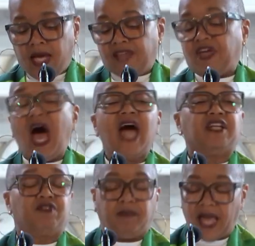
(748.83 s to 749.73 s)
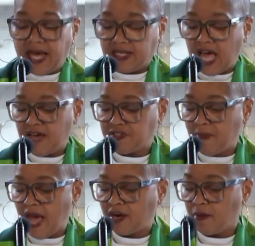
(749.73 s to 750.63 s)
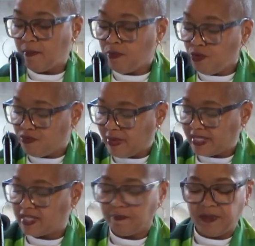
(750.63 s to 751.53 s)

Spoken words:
At the height of the Black Lives Matter movement,